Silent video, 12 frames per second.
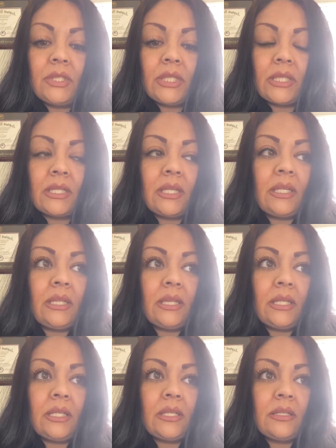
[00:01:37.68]
just getting
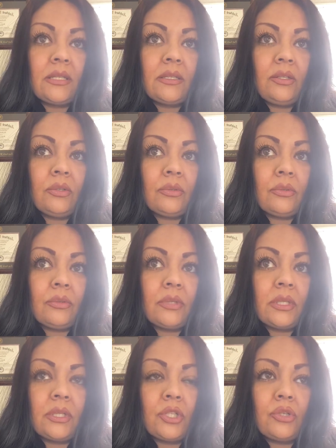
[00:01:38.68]
things,
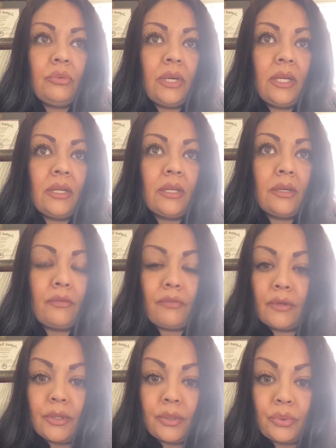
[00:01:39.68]
situated
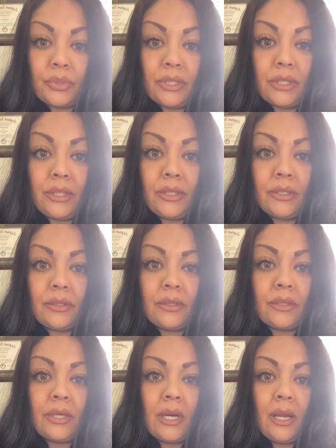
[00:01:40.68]
for the new
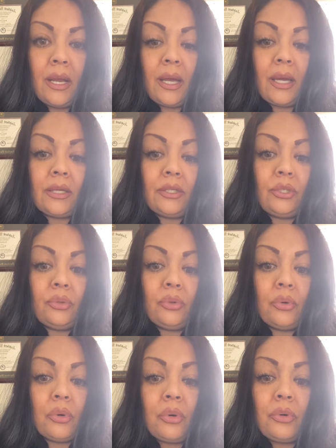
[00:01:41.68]
year and
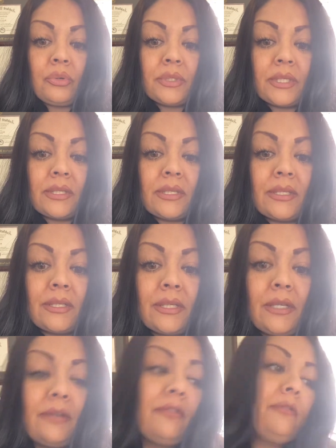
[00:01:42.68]
new goals and
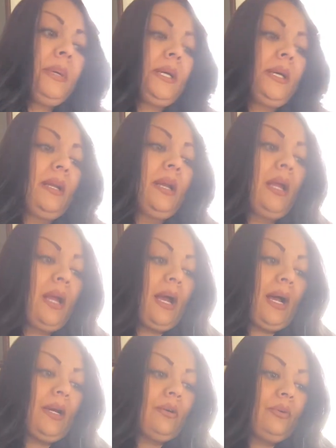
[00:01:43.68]
stuff. But
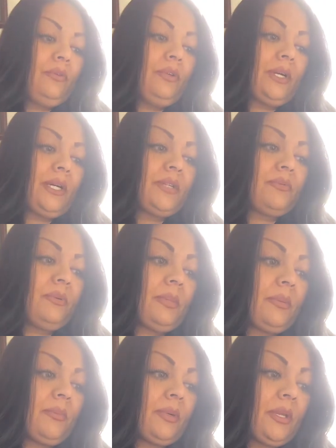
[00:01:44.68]
I don't know if you guys
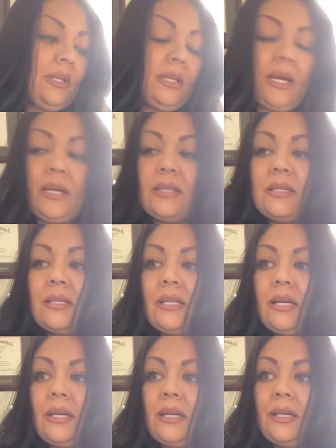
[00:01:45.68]
remember the last
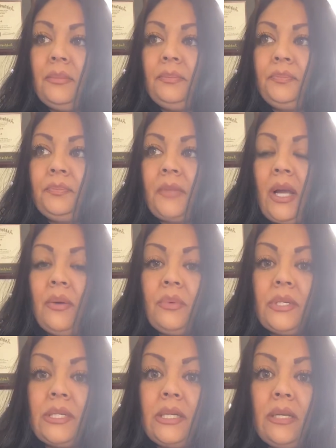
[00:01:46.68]
time I
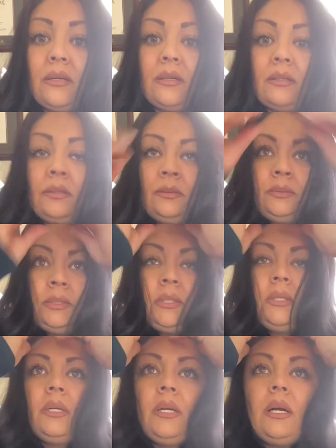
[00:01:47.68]
was here.
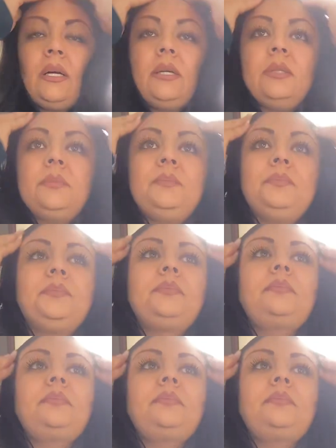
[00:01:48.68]
I